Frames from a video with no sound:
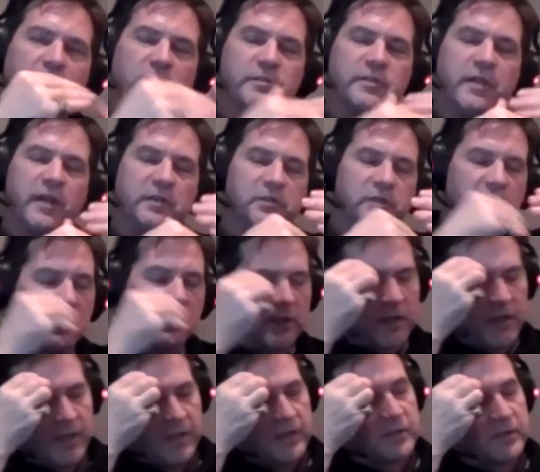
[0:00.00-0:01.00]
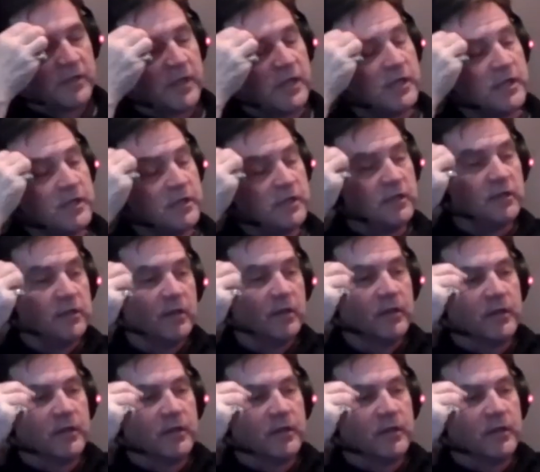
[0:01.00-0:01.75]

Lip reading: is actually a key